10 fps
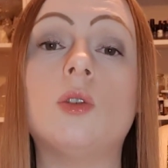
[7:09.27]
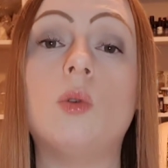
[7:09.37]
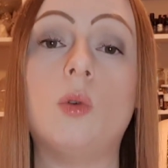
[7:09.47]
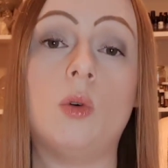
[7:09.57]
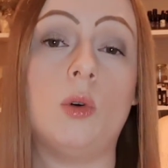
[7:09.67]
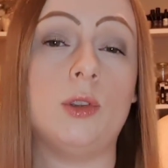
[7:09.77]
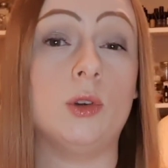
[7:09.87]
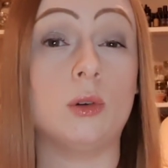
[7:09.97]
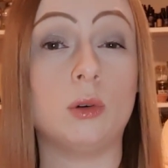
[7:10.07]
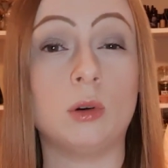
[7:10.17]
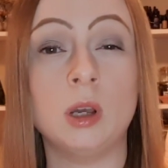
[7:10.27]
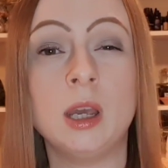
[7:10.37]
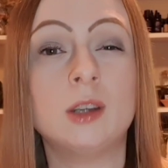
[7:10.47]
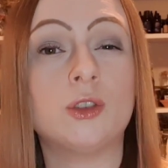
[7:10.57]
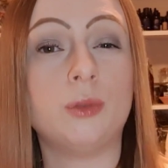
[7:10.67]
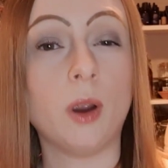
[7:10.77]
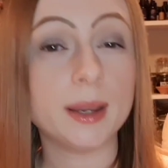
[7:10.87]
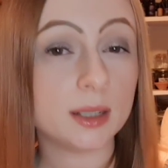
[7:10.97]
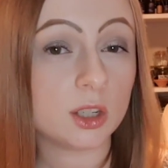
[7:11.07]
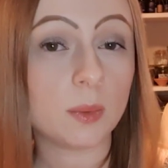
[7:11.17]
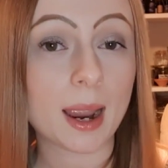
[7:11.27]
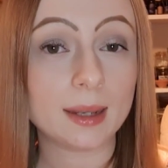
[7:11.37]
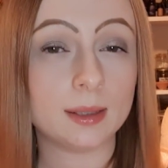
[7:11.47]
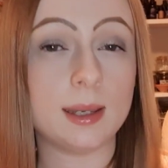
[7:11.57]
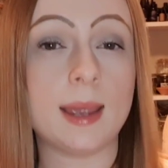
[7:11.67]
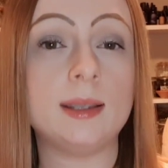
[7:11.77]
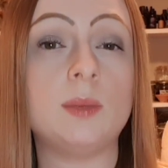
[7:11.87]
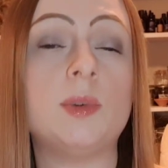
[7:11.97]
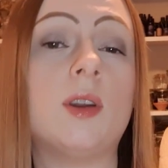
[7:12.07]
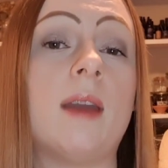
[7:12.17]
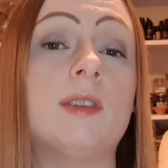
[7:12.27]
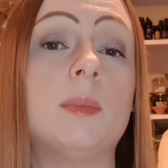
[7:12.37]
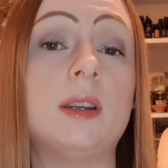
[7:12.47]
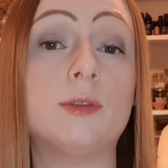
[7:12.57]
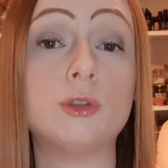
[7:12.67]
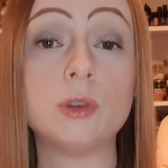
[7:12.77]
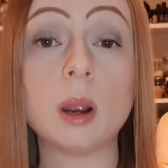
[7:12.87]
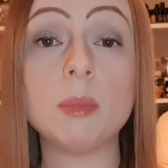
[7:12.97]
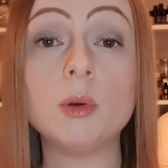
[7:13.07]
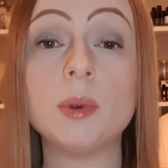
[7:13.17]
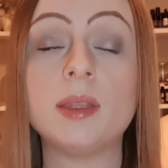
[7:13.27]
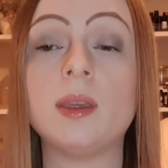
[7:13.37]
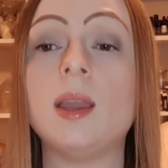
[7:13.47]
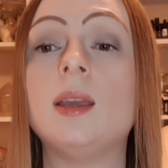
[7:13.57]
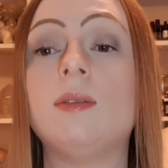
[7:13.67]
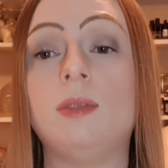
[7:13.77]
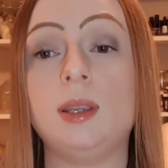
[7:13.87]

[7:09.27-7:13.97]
or you're trying to access but you're having a bit of trouble with it,